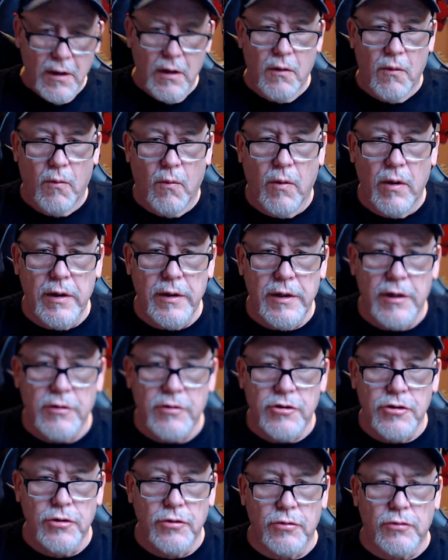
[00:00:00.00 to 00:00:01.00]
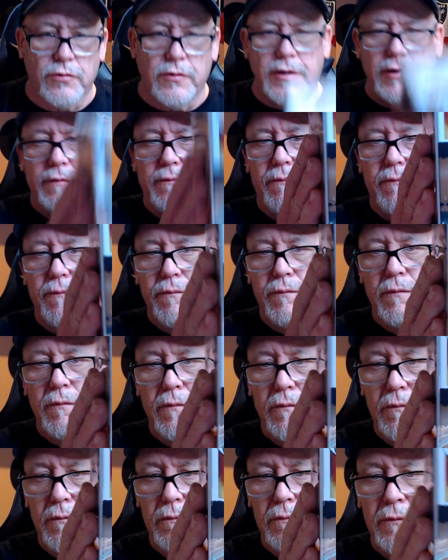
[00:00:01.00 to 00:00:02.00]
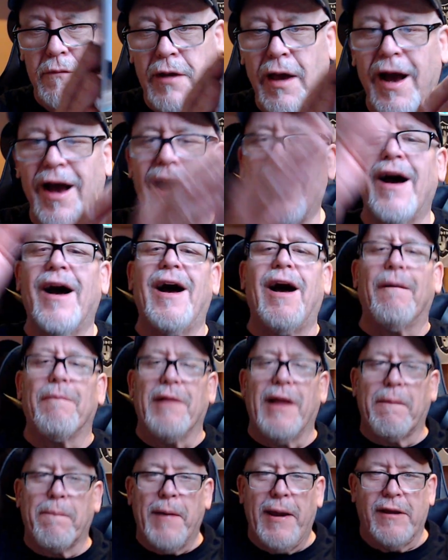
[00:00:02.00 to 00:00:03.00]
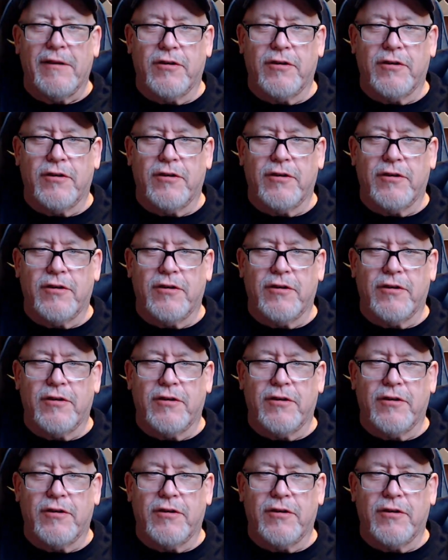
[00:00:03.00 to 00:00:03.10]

One, two, three. Haha, Black Panther